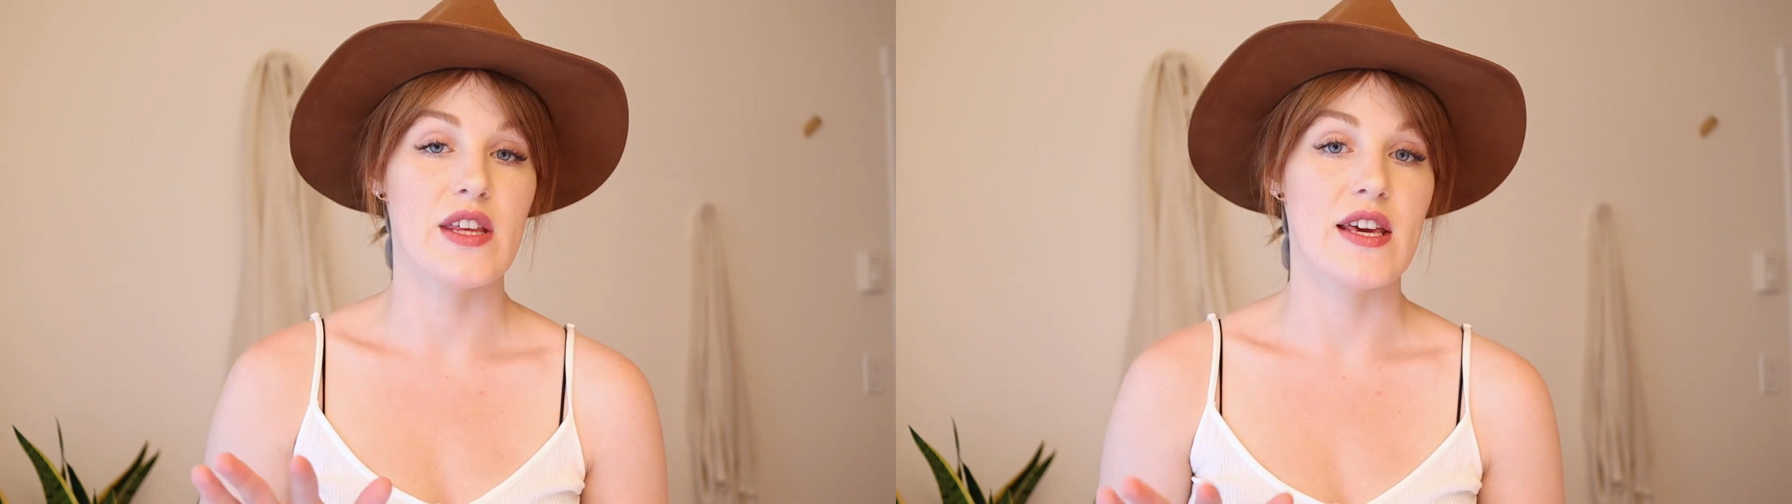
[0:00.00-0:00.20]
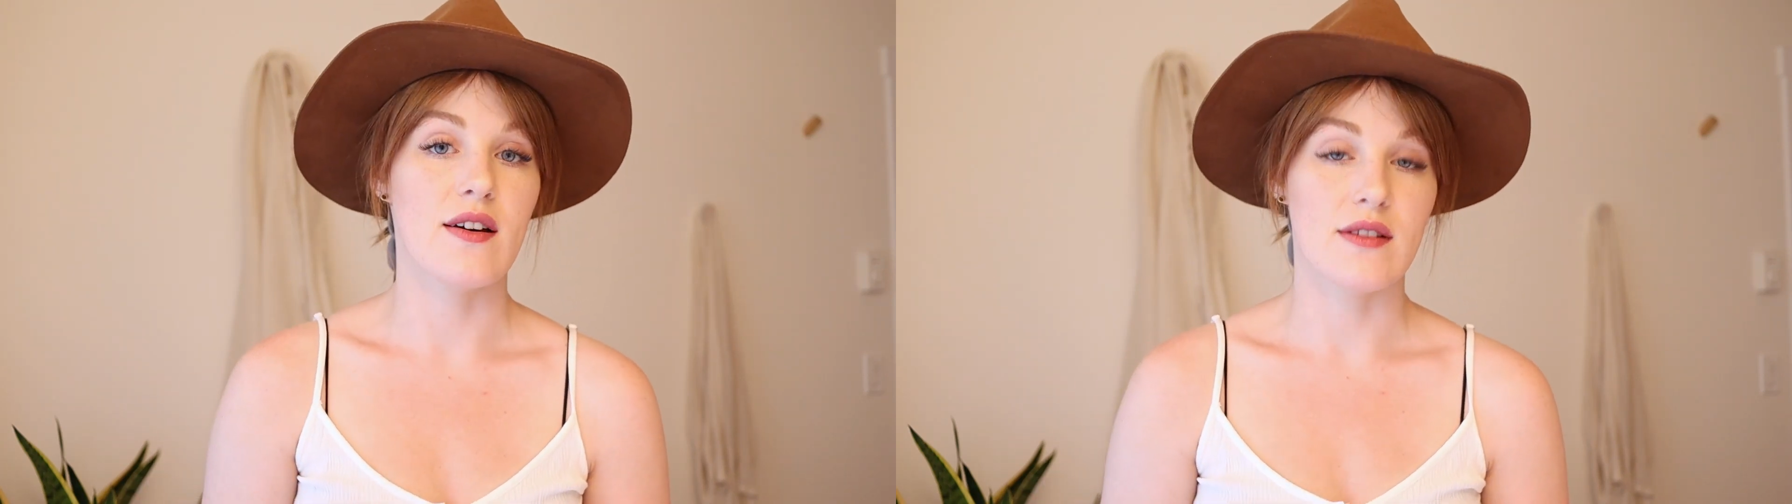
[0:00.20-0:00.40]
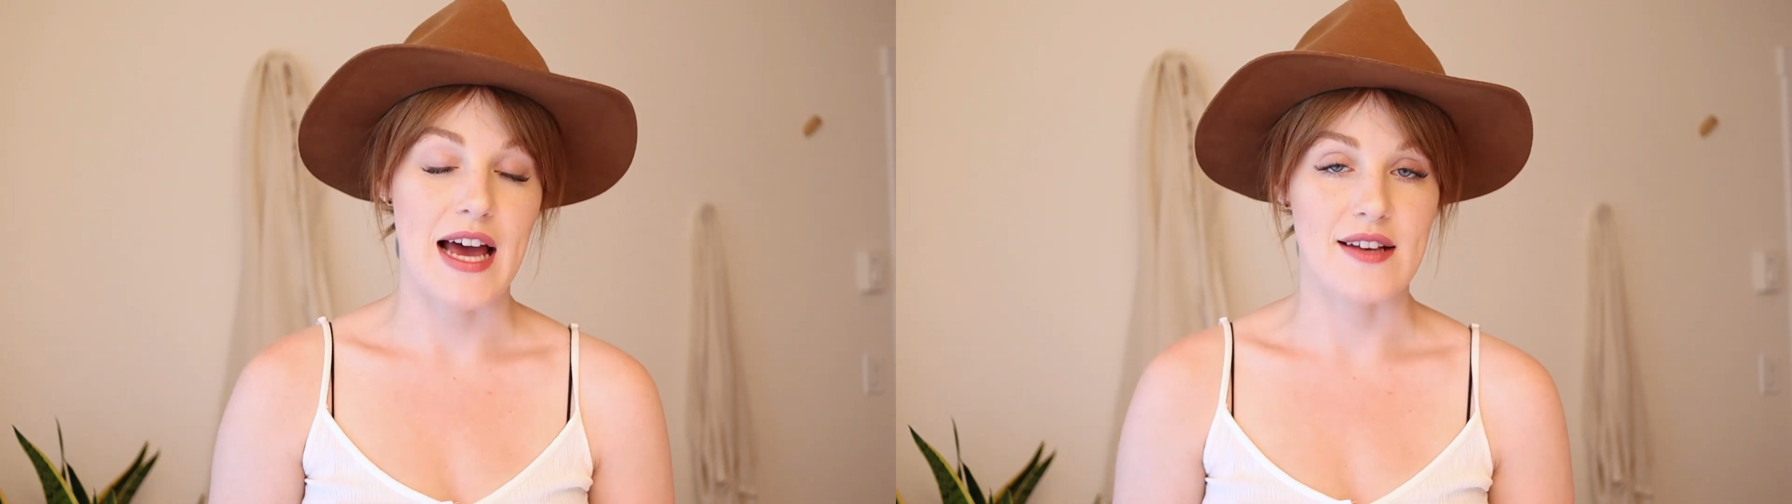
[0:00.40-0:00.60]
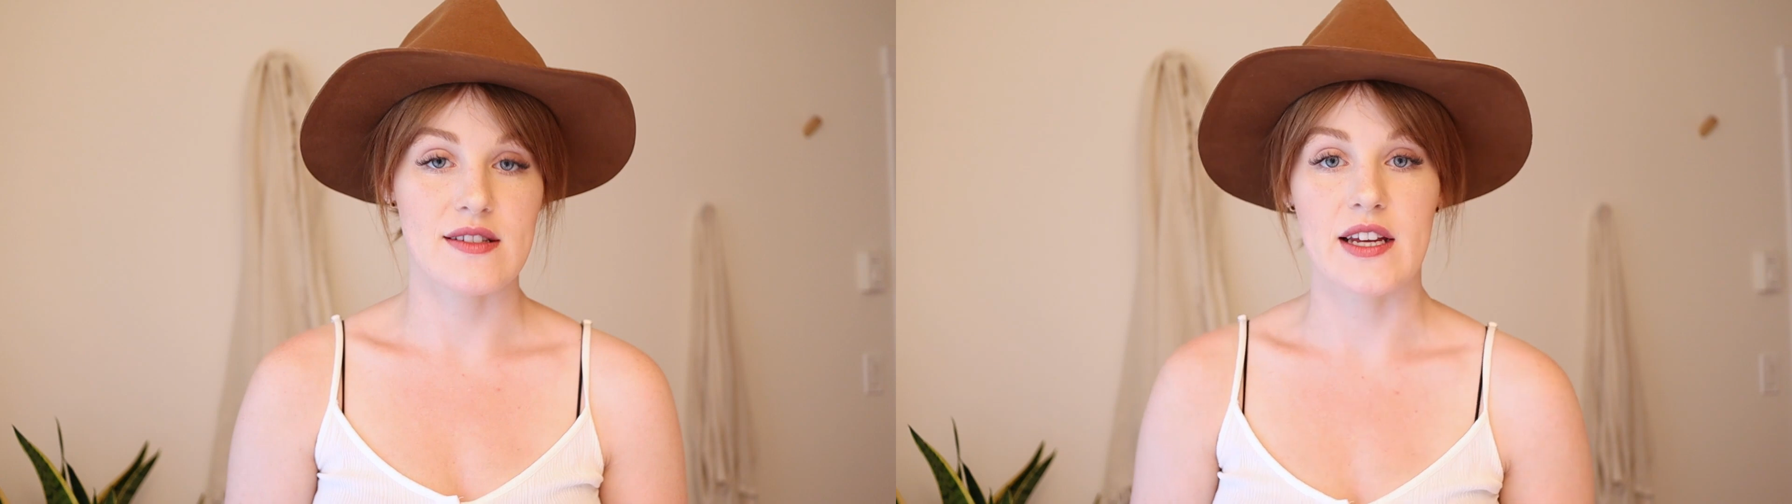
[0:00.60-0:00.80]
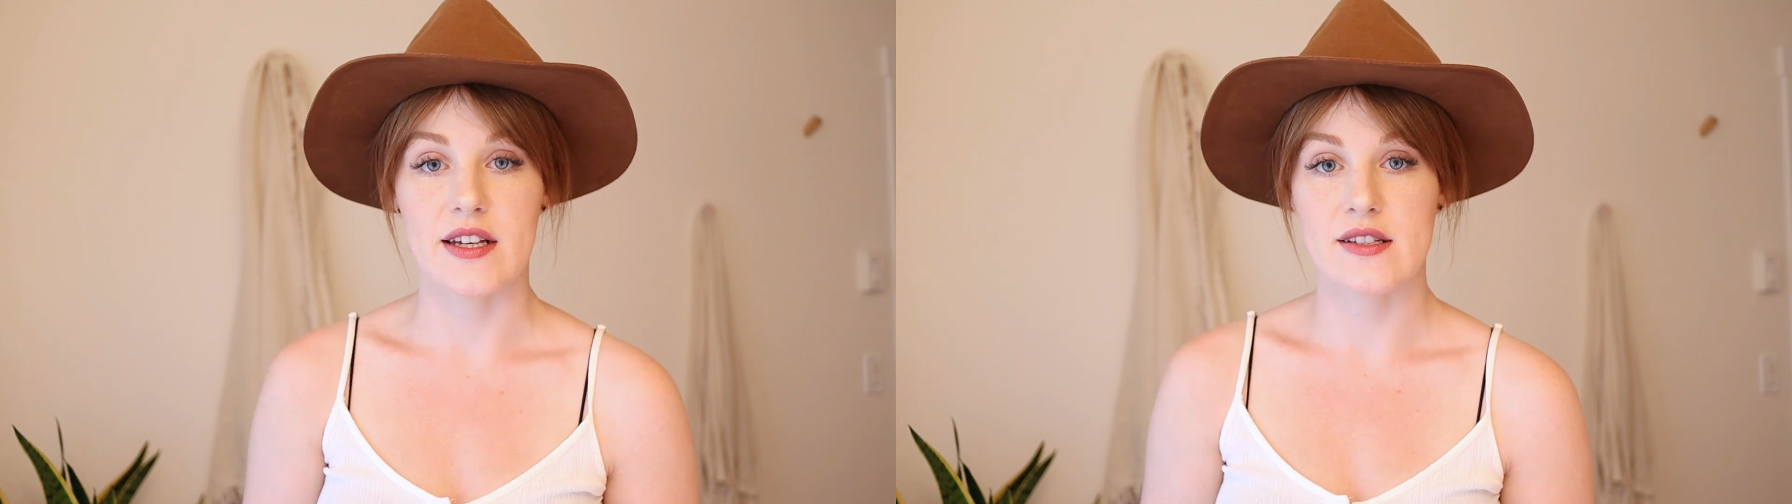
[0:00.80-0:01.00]
the
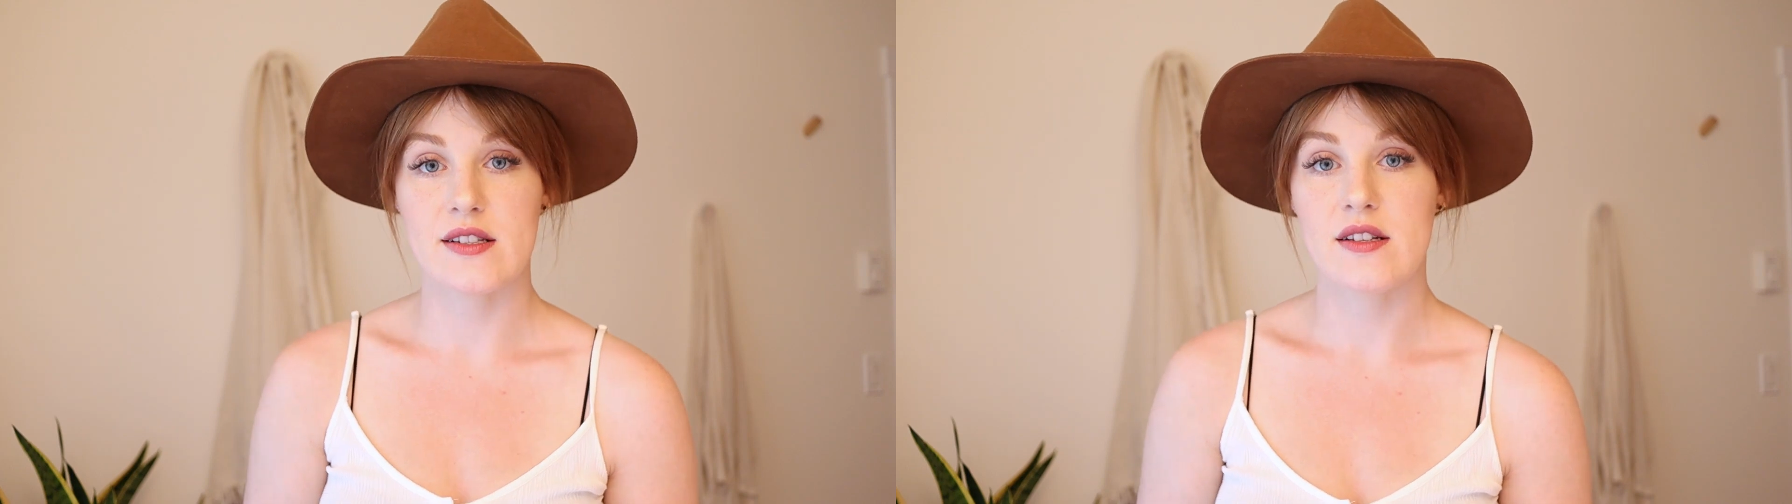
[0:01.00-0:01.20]
elastics